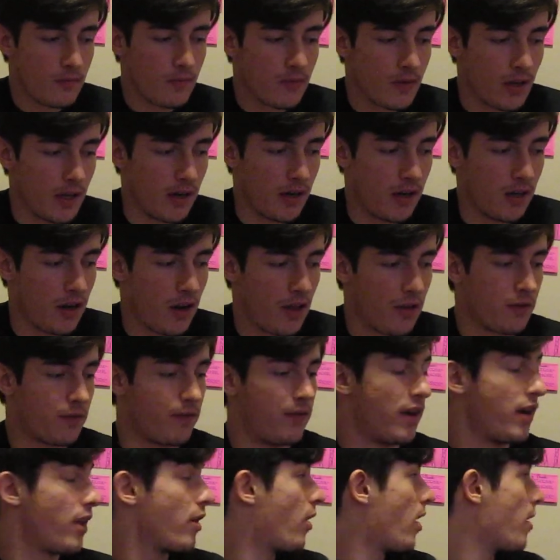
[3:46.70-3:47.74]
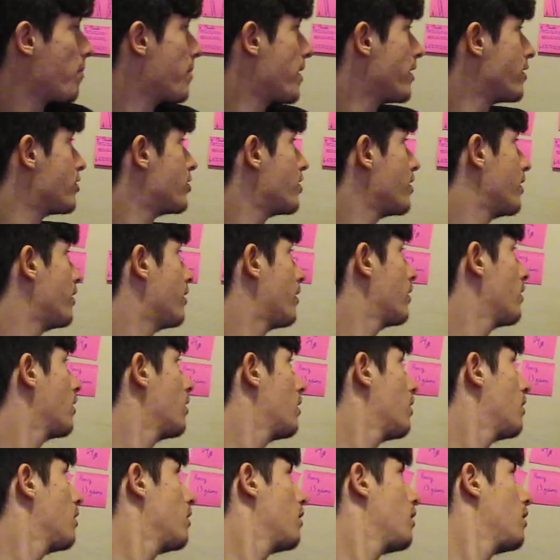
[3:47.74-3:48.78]
and on another video I mentioned
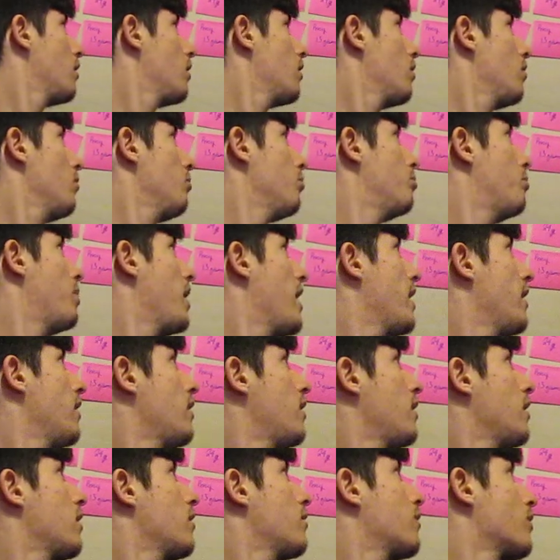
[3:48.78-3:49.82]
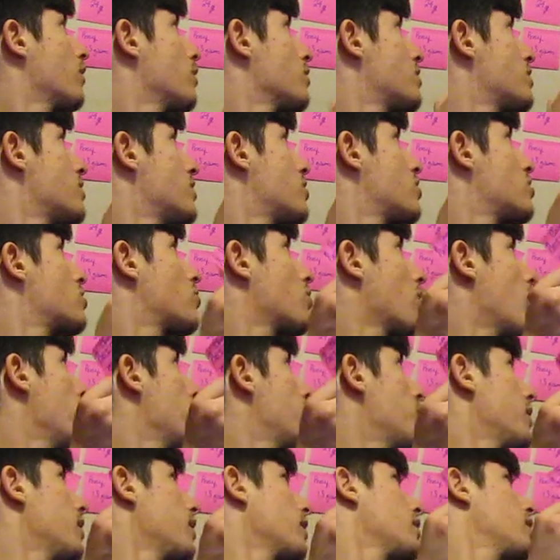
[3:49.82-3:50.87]
banding versus
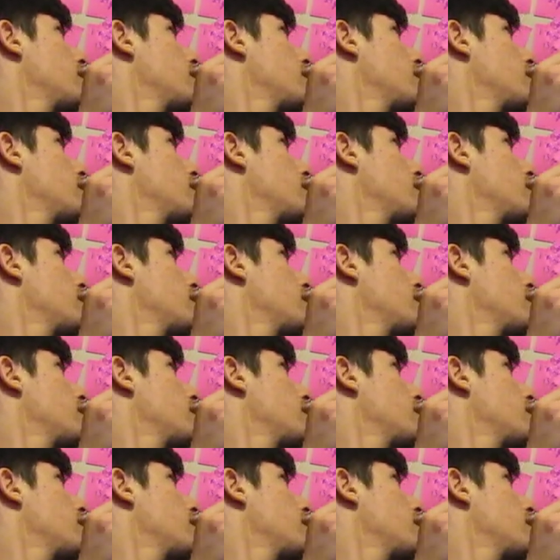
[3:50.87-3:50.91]
striping.